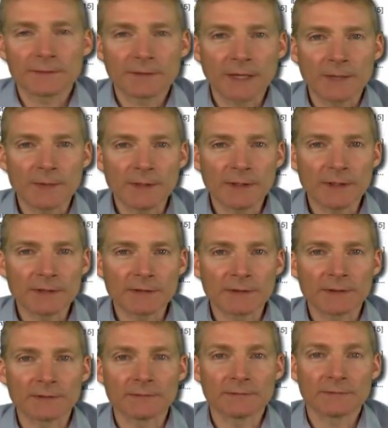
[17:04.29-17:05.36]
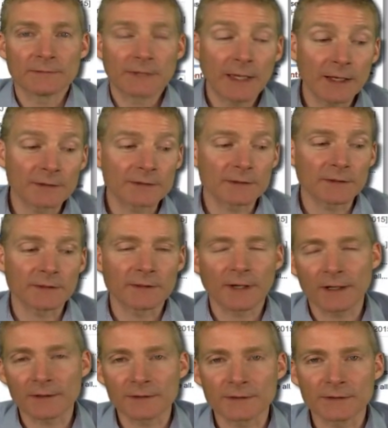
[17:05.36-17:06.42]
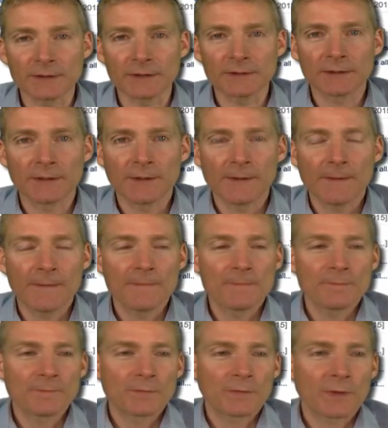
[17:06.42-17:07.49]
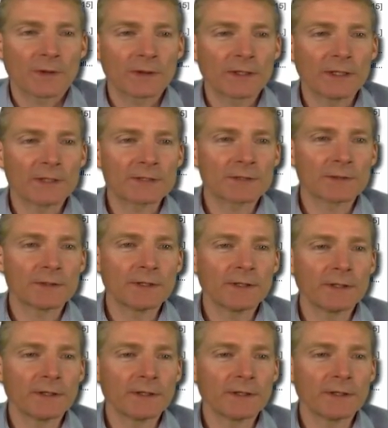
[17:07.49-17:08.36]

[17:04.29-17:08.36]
diabetes and cancer and heart disease. Okay, so there you